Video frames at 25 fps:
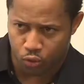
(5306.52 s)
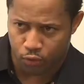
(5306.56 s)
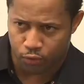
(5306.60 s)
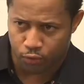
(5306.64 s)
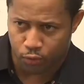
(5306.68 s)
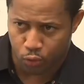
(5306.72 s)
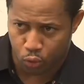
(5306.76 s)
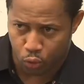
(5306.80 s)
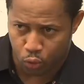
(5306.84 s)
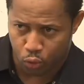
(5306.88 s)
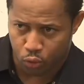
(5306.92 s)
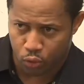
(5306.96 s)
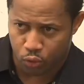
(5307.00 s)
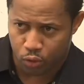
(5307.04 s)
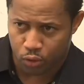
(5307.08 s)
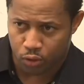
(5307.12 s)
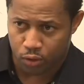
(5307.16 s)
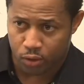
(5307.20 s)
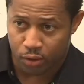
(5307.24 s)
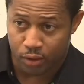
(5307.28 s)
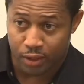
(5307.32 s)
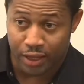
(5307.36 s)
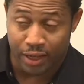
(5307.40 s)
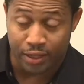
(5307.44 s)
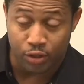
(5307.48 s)
of law
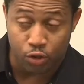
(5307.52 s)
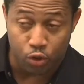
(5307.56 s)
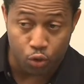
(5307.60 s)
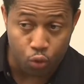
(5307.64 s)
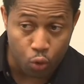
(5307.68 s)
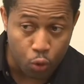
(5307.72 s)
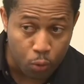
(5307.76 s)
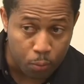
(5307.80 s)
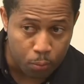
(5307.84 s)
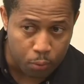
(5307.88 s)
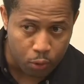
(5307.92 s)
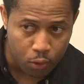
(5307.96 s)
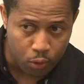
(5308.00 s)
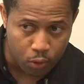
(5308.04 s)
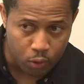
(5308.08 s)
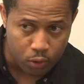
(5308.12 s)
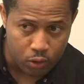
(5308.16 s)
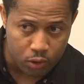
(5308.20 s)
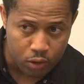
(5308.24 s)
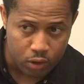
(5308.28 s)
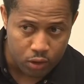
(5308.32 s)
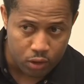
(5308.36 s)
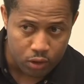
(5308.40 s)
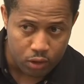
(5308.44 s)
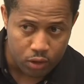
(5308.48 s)
that your
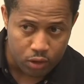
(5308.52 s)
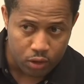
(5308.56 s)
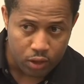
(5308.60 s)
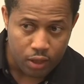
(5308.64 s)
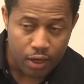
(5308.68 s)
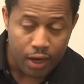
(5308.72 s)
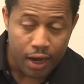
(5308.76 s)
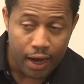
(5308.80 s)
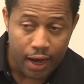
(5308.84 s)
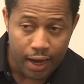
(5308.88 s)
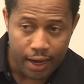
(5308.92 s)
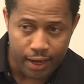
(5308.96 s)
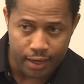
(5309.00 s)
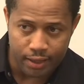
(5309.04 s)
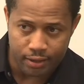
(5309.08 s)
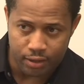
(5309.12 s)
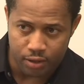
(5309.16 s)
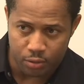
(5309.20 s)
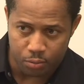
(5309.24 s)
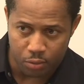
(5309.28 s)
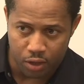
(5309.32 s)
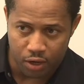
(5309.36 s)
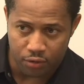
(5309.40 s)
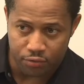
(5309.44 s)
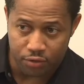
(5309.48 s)
board hired
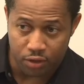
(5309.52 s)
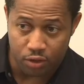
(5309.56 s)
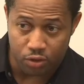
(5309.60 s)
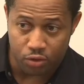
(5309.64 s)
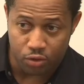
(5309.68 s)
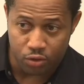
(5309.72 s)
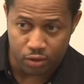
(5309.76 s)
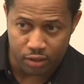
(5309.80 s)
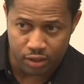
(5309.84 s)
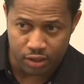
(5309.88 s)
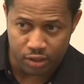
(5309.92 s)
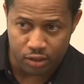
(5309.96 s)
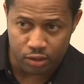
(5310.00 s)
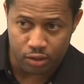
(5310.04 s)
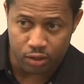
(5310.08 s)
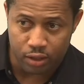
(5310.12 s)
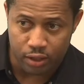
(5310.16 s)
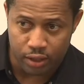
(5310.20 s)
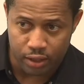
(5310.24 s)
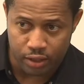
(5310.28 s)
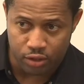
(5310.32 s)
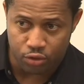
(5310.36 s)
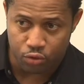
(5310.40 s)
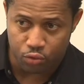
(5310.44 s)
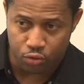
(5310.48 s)
the mafia to kill
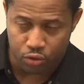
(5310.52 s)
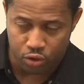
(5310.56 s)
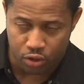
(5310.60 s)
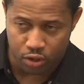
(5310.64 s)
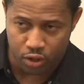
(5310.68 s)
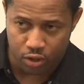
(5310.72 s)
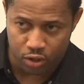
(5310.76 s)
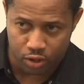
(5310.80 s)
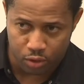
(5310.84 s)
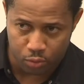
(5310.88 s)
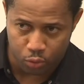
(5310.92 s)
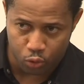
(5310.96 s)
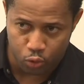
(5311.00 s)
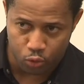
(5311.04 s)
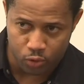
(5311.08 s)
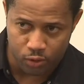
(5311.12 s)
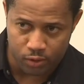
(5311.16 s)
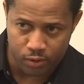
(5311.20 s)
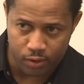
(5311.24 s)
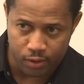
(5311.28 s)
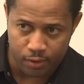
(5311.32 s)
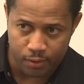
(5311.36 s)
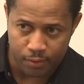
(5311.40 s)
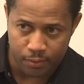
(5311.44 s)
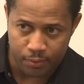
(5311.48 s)
late Richard
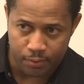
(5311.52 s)
Nebolisa?